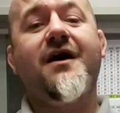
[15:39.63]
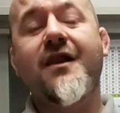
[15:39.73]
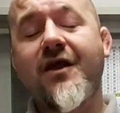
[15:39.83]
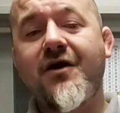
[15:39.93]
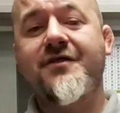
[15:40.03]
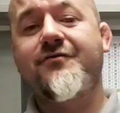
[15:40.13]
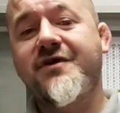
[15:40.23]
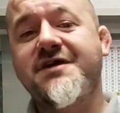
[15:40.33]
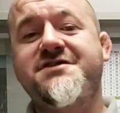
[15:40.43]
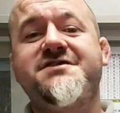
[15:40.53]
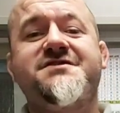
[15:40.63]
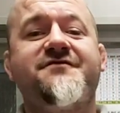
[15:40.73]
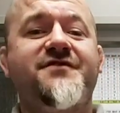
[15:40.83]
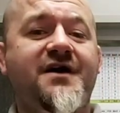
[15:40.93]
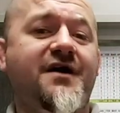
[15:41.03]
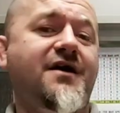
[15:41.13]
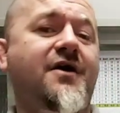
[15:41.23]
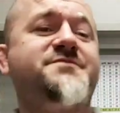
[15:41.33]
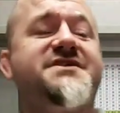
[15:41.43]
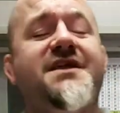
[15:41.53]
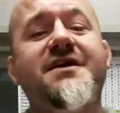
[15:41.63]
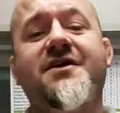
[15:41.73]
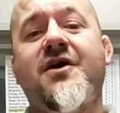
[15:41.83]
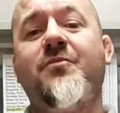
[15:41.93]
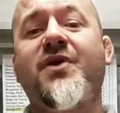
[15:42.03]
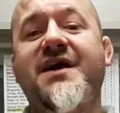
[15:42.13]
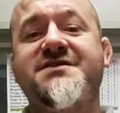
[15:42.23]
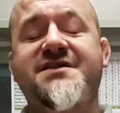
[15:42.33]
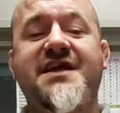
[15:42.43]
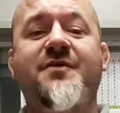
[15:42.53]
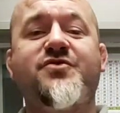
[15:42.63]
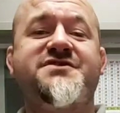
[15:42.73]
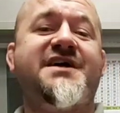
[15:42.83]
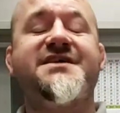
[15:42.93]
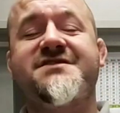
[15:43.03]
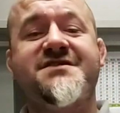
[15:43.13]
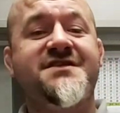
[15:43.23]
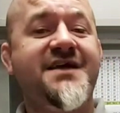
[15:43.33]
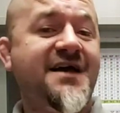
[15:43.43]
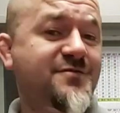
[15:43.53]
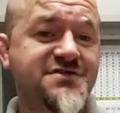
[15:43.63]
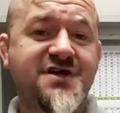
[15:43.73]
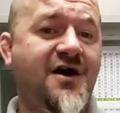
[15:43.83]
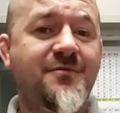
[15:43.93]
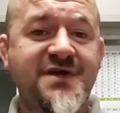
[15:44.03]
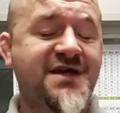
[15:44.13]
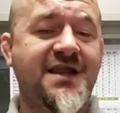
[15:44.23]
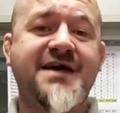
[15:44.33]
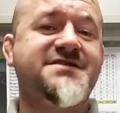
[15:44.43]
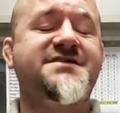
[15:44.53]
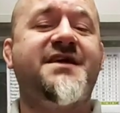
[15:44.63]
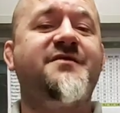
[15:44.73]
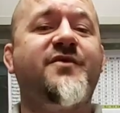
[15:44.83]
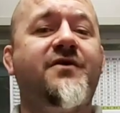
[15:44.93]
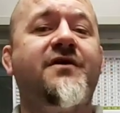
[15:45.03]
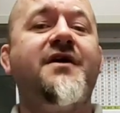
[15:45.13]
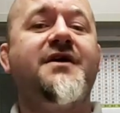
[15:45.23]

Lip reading: A lot of the regions of the obsoleta complex are now protected and the animals can't be collected anymore.